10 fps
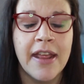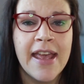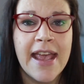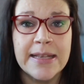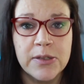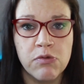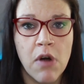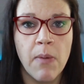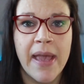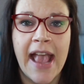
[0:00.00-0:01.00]
is
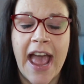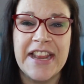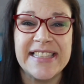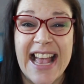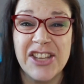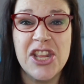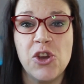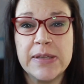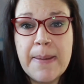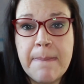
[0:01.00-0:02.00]
growing, and it's actually got
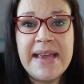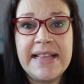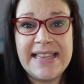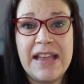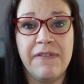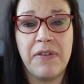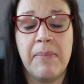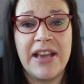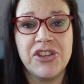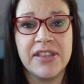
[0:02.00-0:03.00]
some meaty
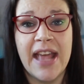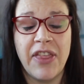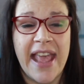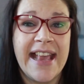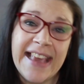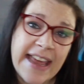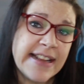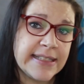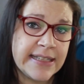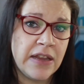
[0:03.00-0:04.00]
information now that it can get its
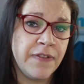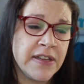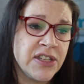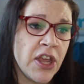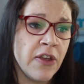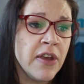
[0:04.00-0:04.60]
teeth into.